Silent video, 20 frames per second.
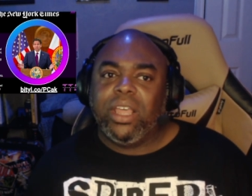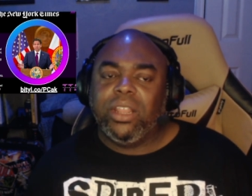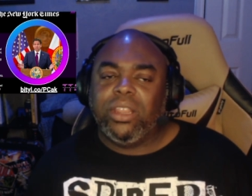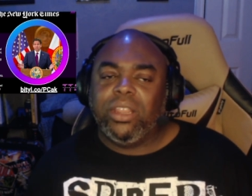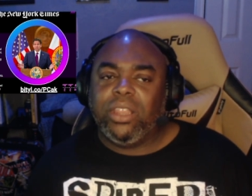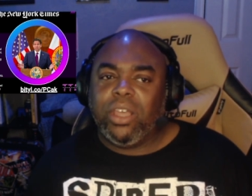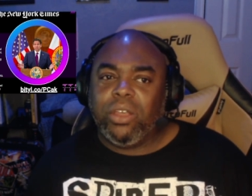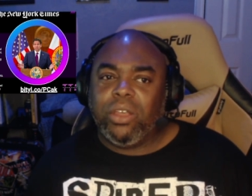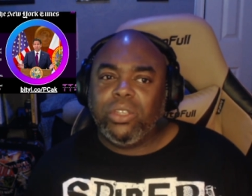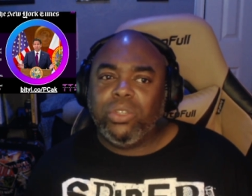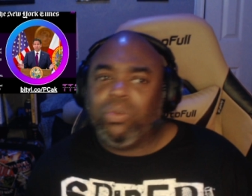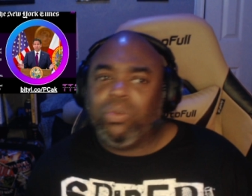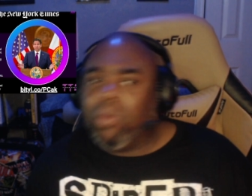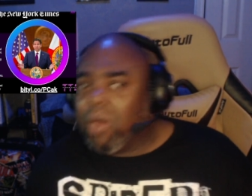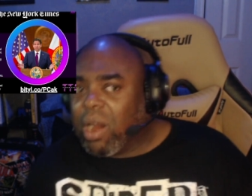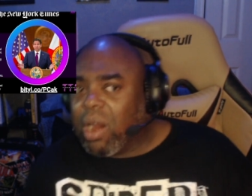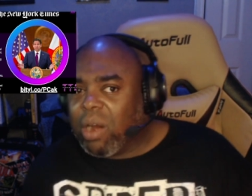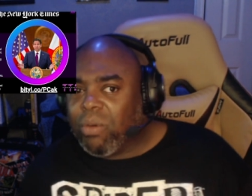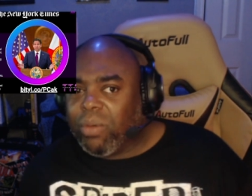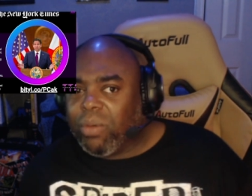those who
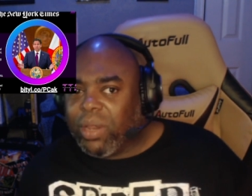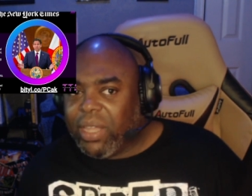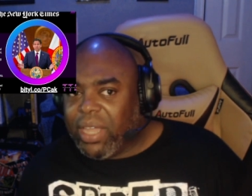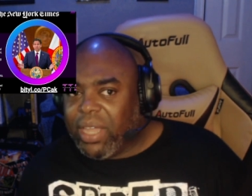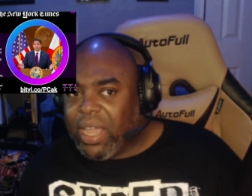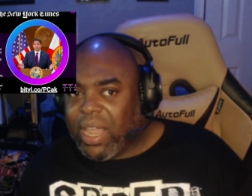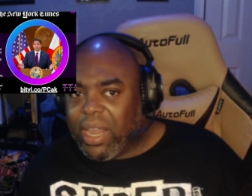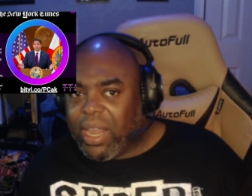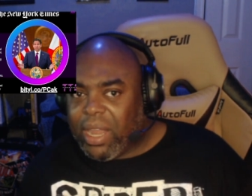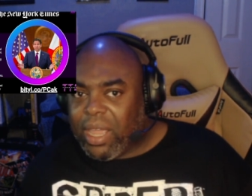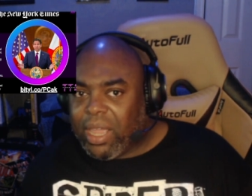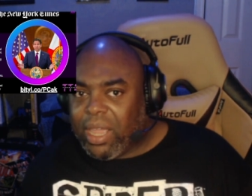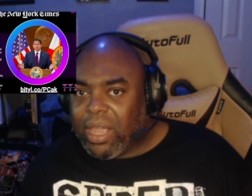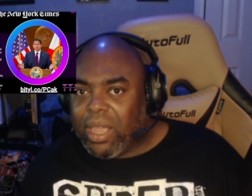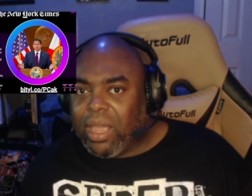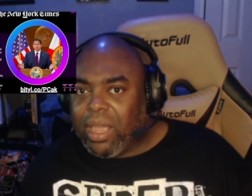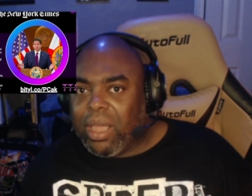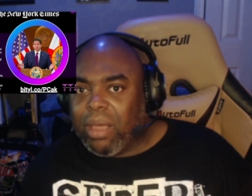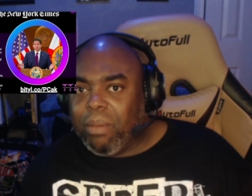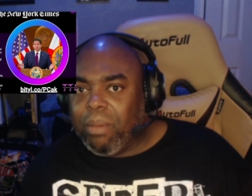aren't really in it,
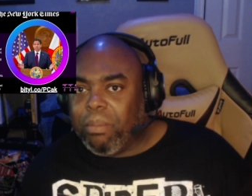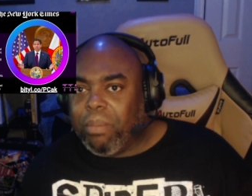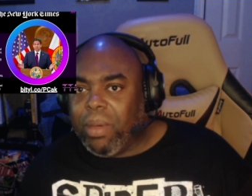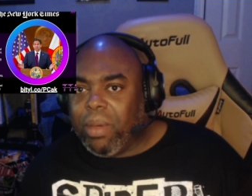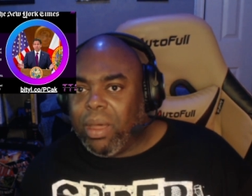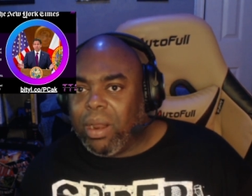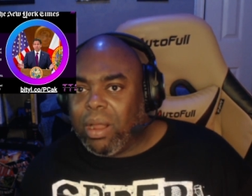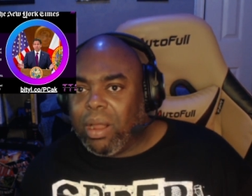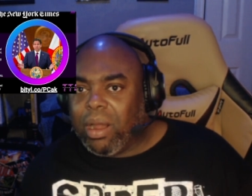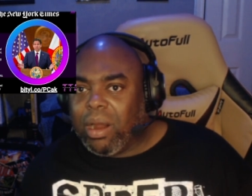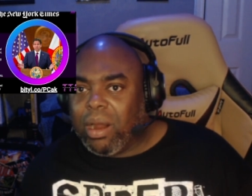but